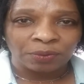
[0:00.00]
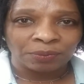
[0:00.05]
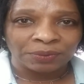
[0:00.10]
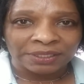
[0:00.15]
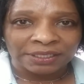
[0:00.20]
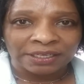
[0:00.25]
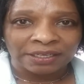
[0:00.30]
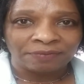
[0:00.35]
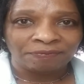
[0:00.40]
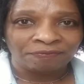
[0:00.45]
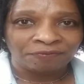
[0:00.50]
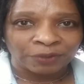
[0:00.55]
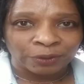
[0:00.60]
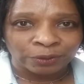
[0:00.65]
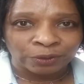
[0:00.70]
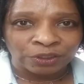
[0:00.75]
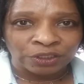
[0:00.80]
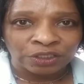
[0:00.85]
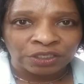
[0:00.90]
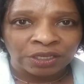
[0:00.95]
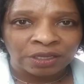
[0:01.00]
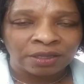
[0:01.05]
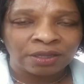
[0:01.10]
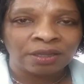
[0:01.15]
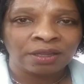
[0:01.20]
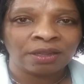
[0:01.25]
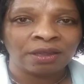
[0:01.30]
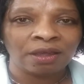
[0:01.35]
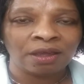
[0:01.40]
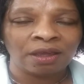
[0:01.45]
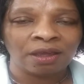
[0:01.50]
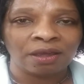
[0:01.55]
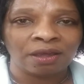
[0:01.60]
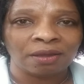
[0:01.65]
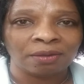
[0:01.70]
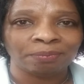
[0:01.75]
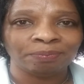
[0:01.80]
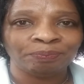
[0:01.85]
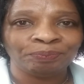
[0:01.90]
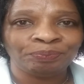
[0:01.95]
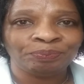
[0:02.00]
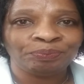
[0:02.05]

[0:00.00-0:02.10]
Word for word: We get first um,